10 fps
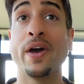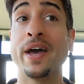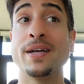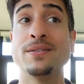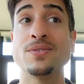
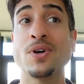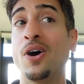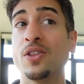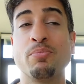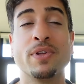And
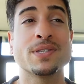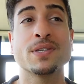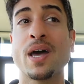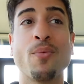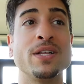all the
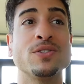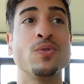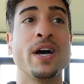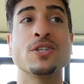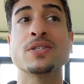places I went
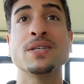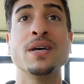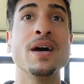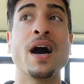to, I just,